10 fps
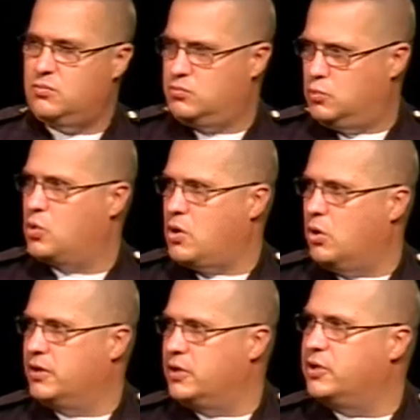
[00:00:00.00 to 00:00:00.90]
we'll
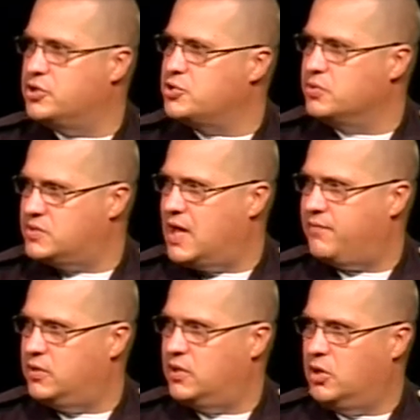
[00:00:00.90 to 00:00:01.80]
call in additional
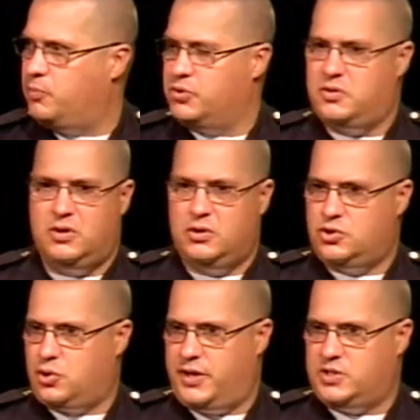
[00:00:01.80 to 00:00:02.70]
staffing to help with
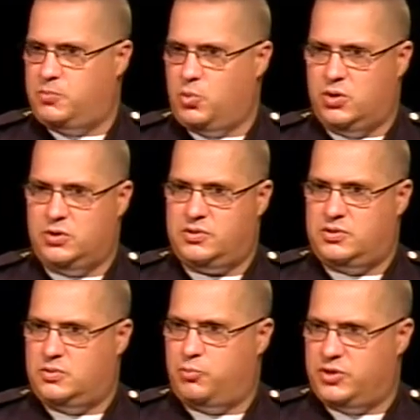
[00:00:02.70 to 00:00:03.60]
transports
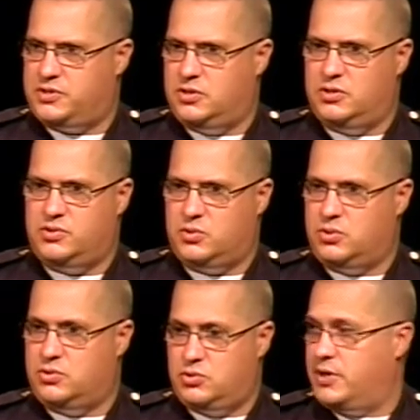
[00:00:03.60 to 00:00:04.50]
to prisons
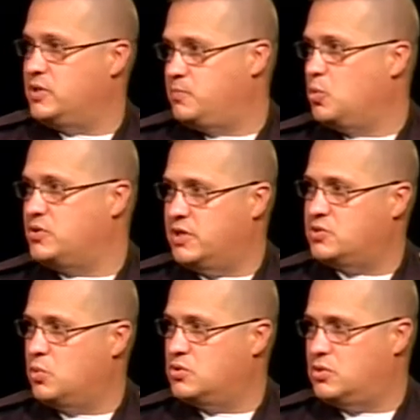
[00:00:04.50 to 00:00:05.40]
or transports
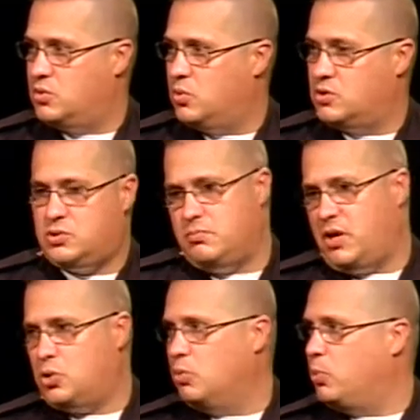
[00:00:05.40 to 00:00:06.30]
escorts to courts or
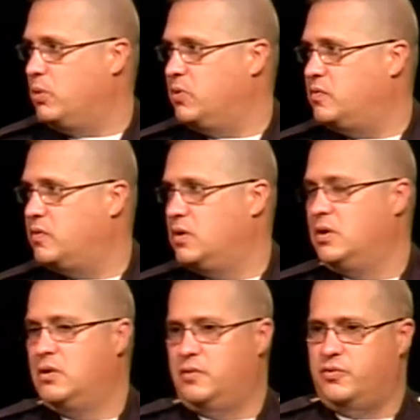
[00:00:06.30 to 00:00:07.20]
medical appointments.
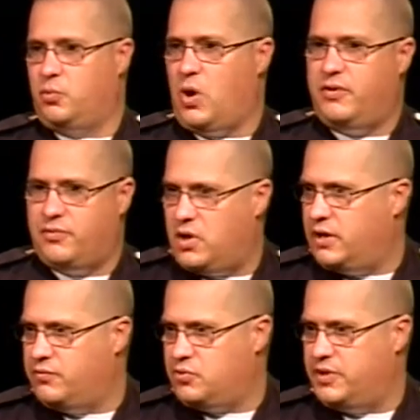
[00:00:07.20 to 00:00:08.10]
Right. So there's a wide
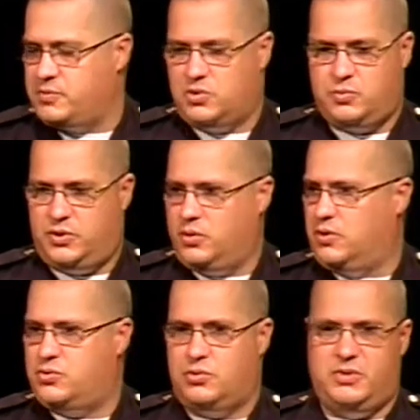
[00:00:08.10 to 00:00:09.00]
variety of transports. We do
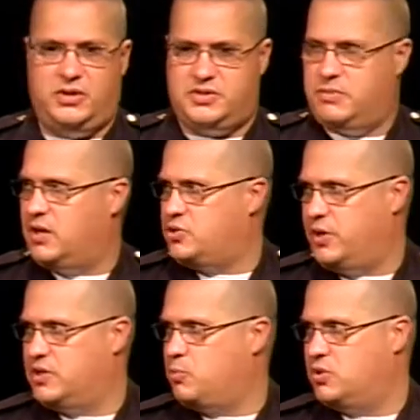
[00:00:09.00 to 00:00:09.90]
a tremendous amount of
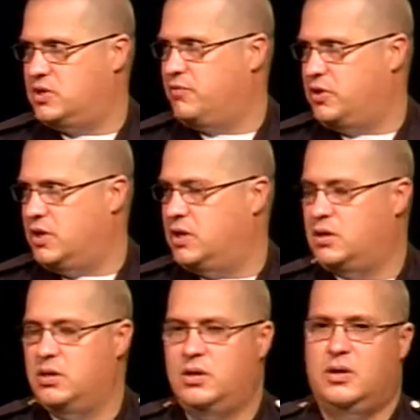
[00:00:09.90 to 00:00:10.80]
transports every day.
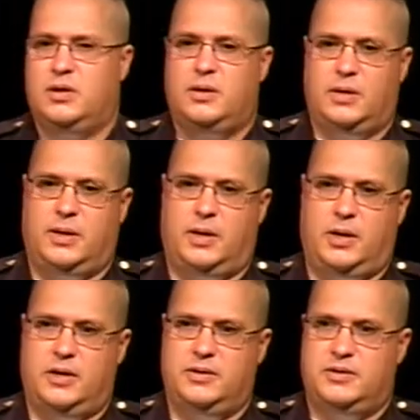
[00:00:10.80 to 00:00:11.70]

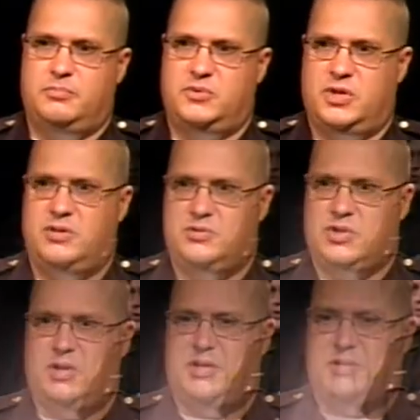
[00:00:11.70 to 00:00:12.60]
Uh, then generally it's,